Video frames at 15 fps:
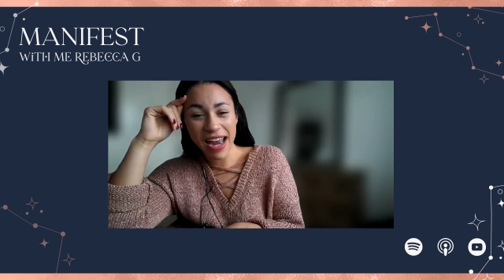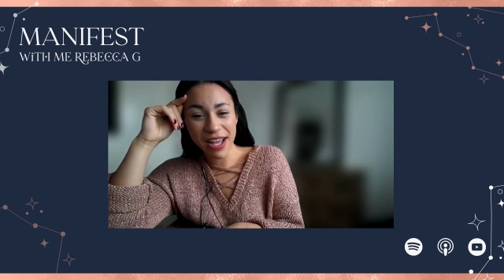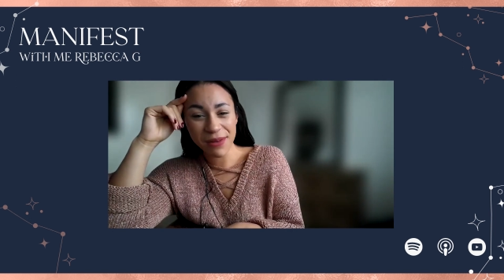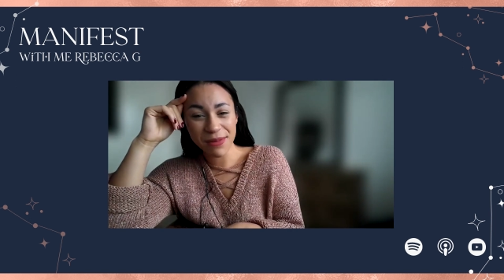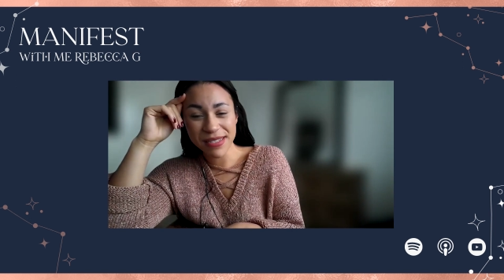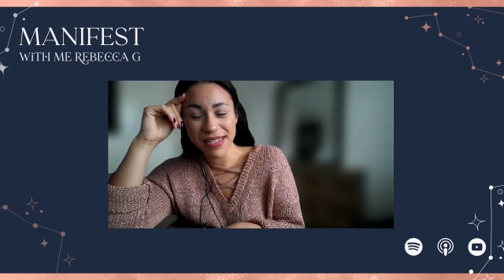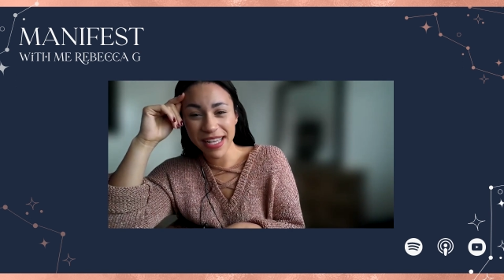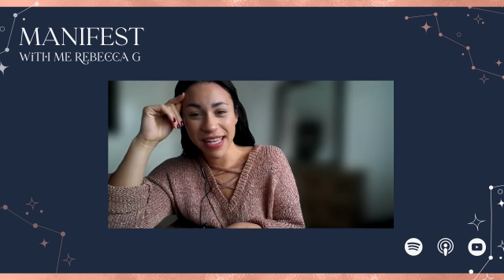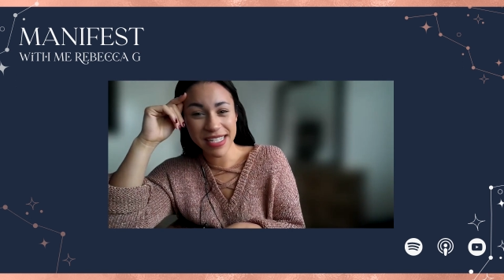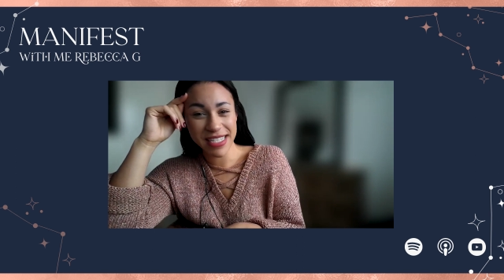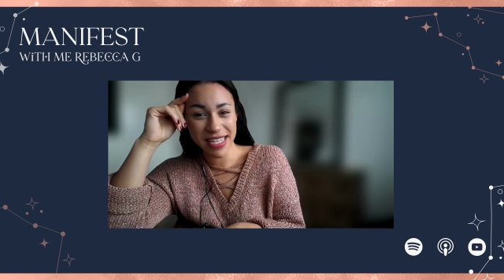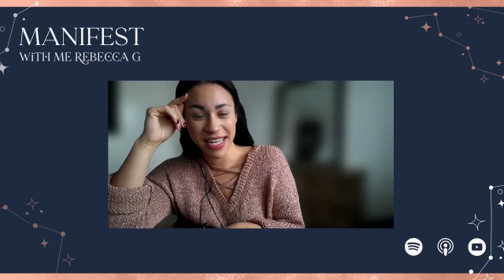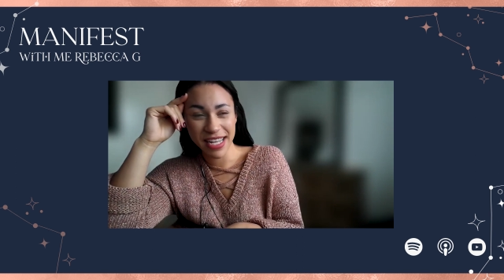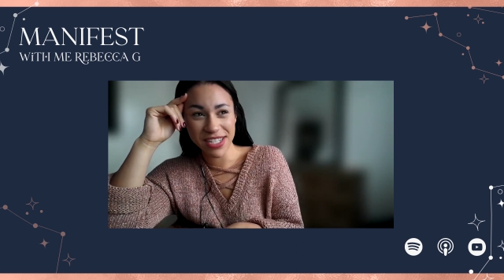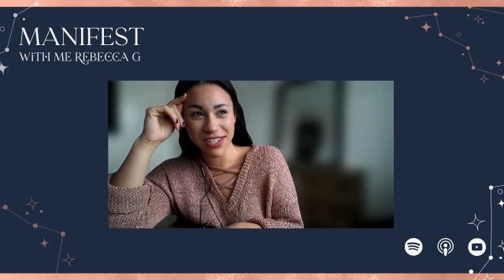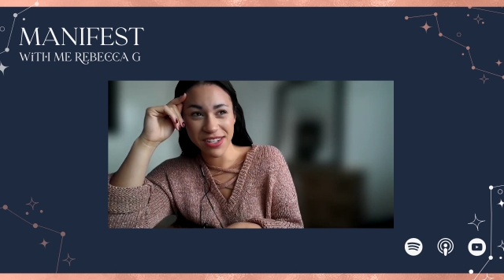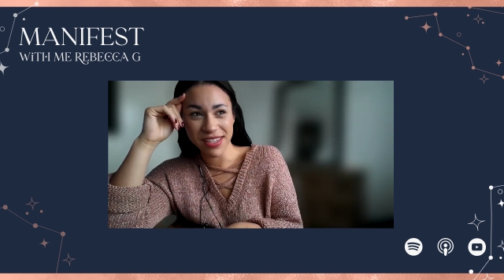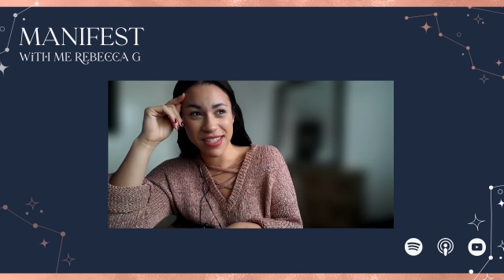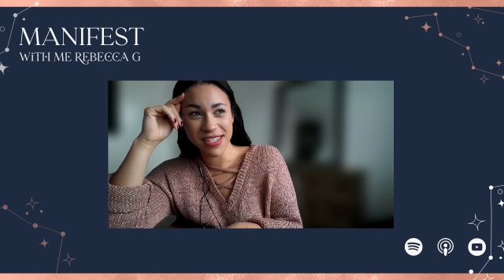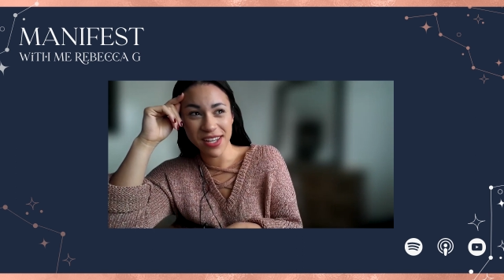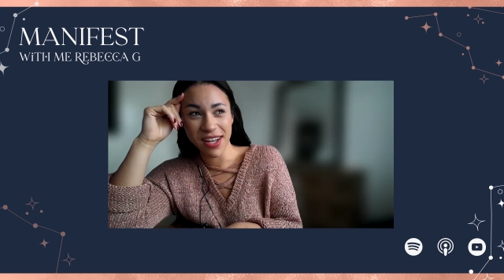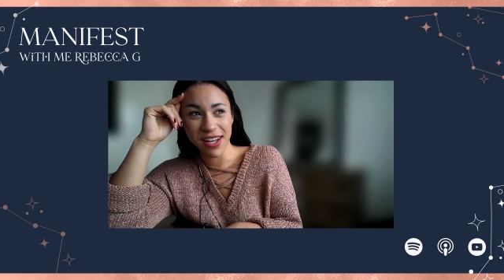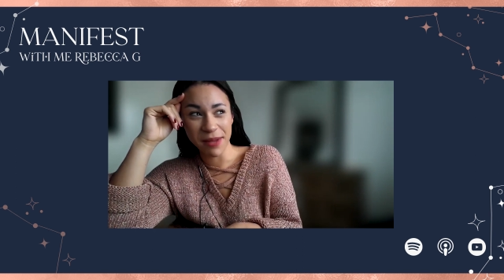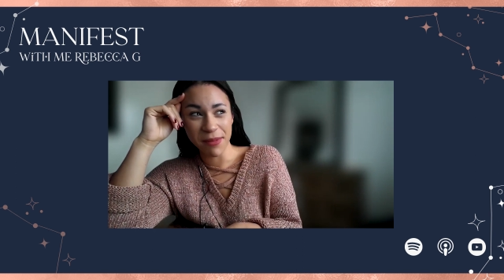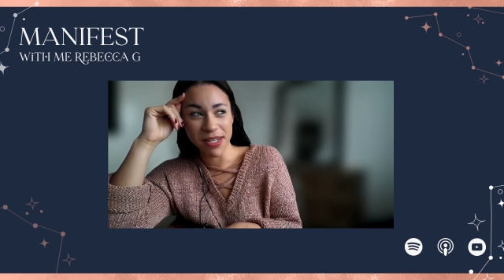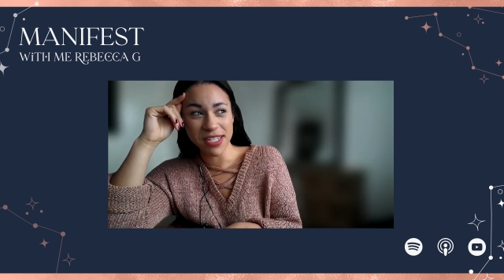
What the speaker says: And I was like a teenager at the time.